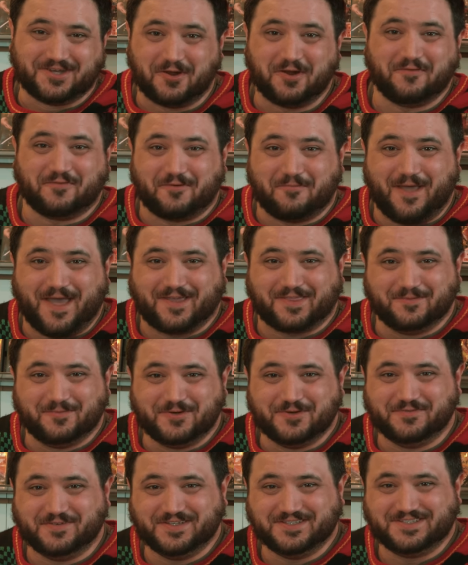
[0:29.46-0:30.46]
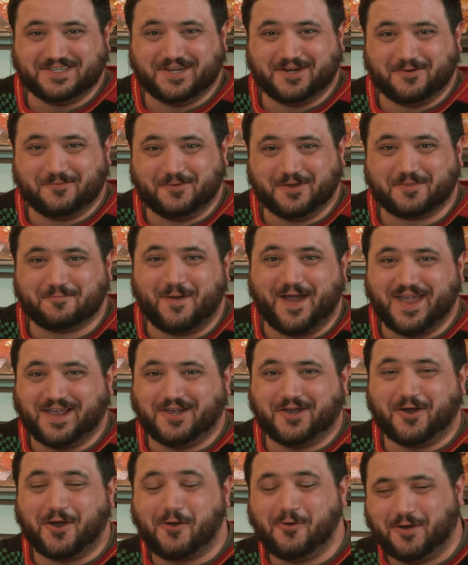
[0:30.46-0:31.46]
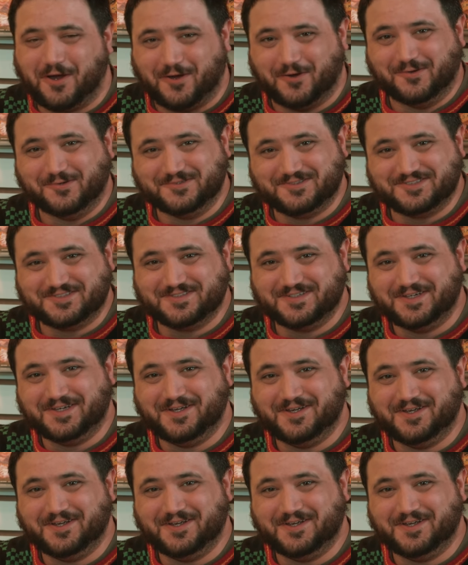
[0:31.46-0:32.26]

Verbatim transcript: Tony from Hack the Movies here with my co host